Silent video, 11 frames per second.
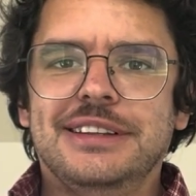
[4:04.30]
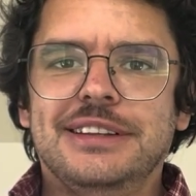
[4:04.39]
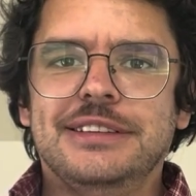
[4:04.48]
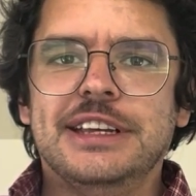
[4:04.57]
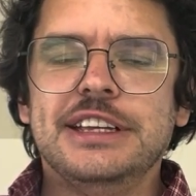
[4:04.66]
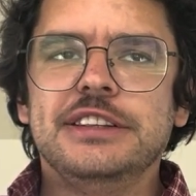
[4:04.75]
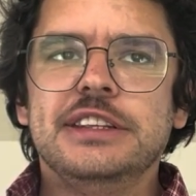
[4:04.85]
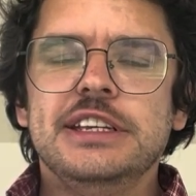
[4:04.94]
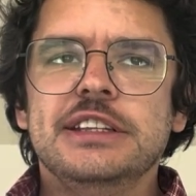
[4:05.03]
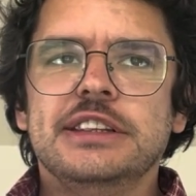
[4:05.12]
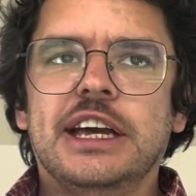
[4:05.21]
They
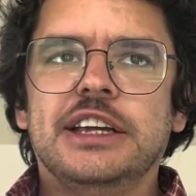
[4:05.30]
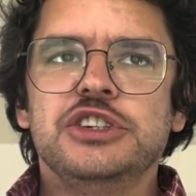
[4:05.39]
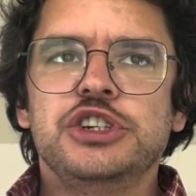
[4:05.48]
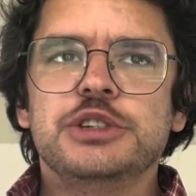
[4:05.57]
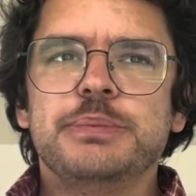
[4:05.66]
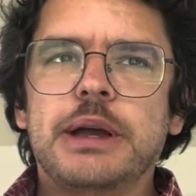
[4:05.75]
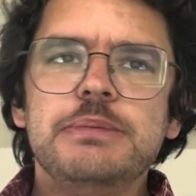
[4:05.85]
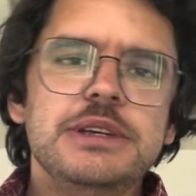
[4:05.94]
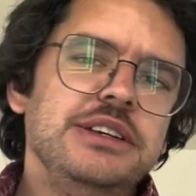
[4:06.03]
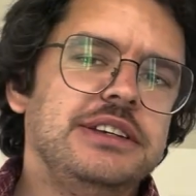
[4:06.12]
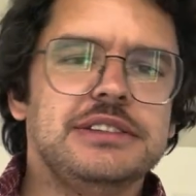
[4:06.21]
think that just by
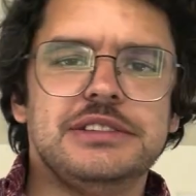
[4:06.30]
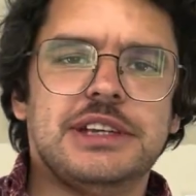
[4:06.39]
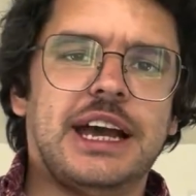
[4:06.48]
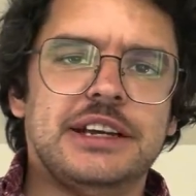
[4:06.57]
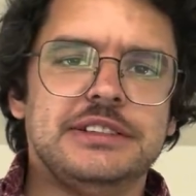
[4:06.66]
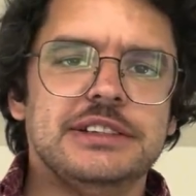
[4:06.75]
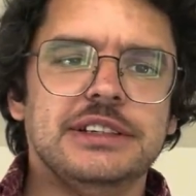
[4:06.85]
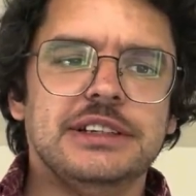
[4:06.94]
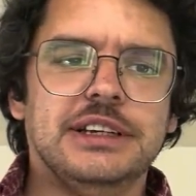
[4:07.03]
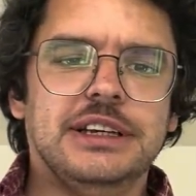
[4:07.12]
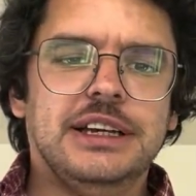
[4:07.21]
being
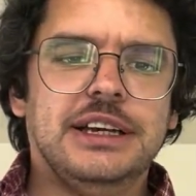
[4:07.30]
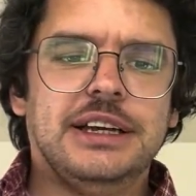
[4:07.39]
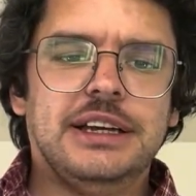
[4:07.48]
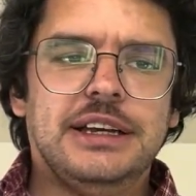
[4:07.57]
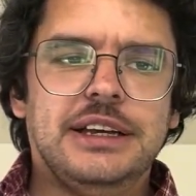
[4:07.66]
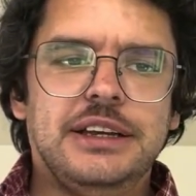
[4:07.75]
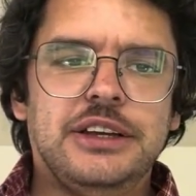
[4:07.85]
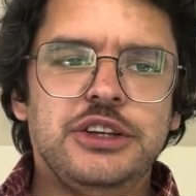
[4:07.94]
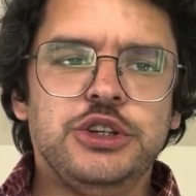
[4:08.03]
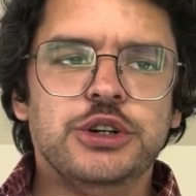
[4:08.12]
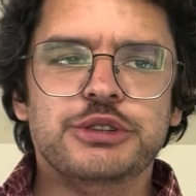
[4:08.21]
sassy,
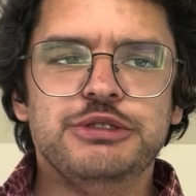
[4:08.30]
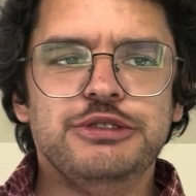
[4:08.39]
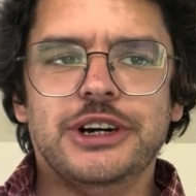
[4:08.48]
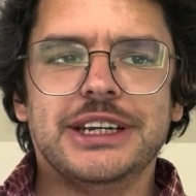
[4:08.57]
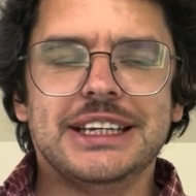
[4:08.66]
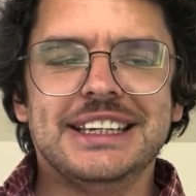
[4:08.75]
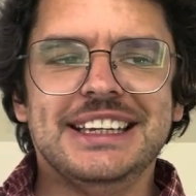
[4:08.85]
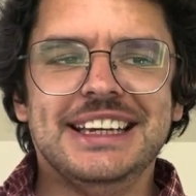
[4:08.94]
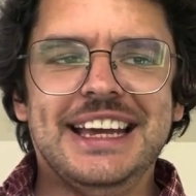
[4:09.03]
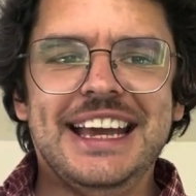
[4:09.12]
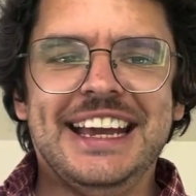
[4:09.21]
you're
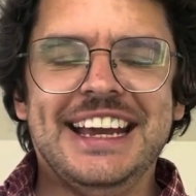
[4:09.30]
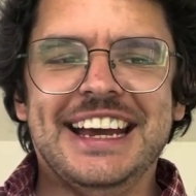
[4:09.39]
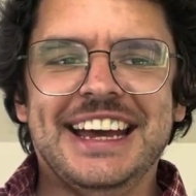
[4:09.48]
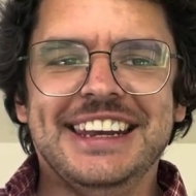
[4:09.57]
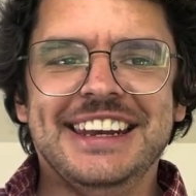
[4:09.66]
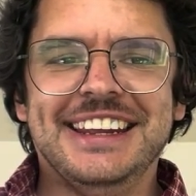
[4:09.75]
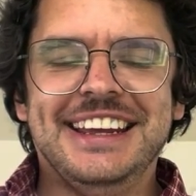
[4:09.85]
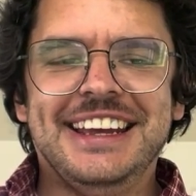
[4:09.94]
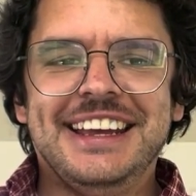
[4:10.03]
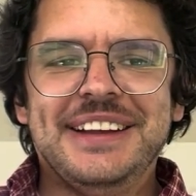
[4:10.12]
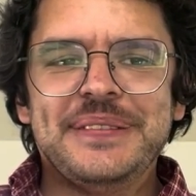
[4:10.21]
funny. And
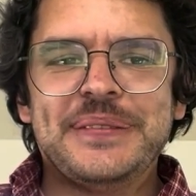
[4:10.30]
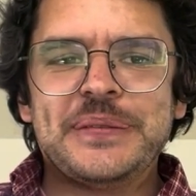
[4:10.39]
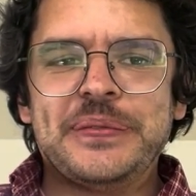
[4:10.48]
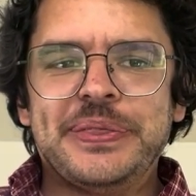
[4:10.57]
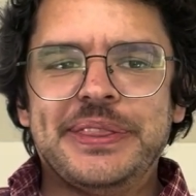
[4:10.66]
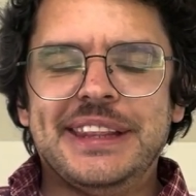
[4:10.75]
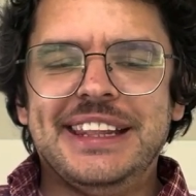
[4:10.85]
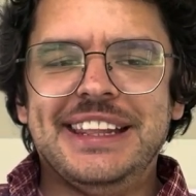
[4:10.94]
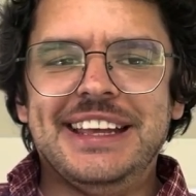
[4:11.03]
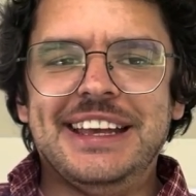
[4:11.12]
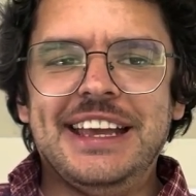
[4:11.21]

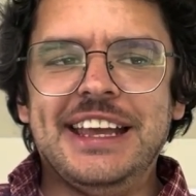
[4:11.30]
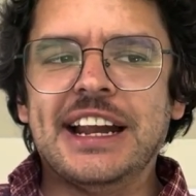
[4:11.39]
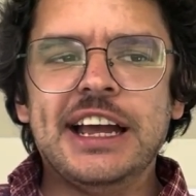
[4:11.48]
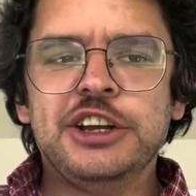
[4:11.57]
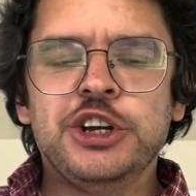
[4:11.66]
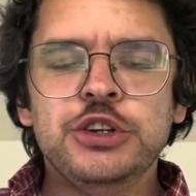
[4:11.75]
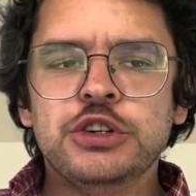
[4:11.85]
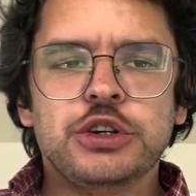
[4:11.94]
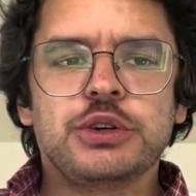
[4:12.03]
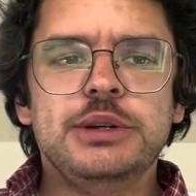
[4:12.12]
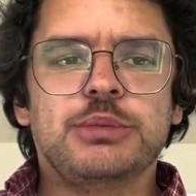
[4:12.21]
I couldn't
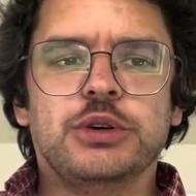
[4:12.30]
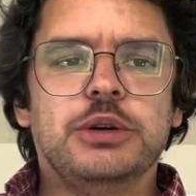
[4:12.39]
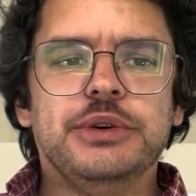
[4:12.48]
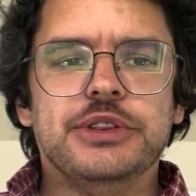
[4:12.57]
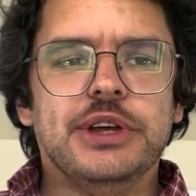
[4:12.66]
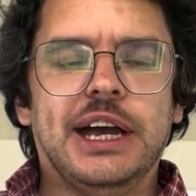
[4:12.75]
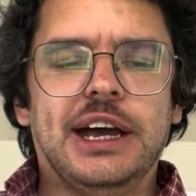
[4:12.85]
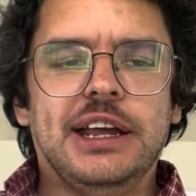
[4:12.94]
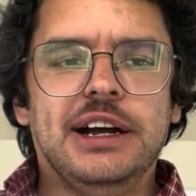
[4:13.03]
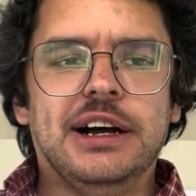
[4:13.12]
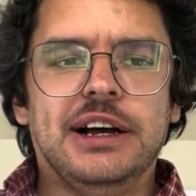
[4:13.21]
agree more with that.